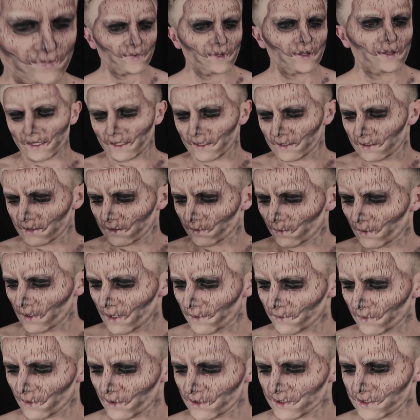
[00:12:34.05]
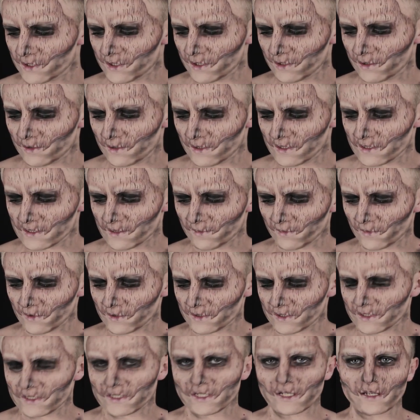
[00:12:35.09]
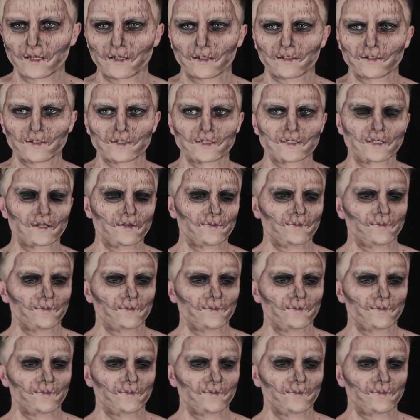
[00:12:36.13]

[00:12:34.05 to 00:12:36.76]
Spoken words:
And what I'm going to do is I'm going to take just a